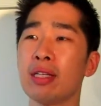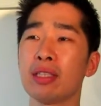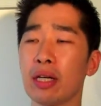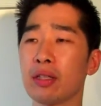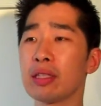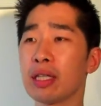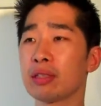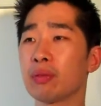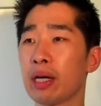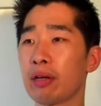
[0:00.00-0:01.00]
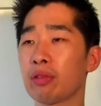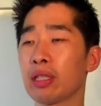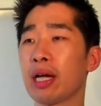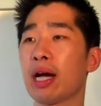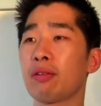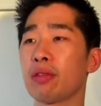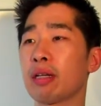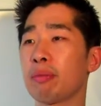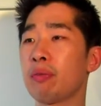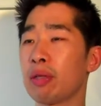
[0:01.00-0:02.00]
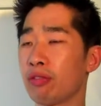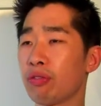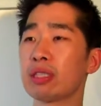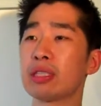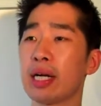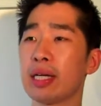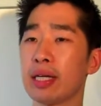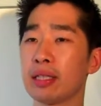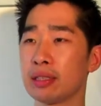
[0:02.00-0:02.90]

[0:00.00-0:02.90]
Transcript: So I think that's what I really highly recommend when you're first starting out.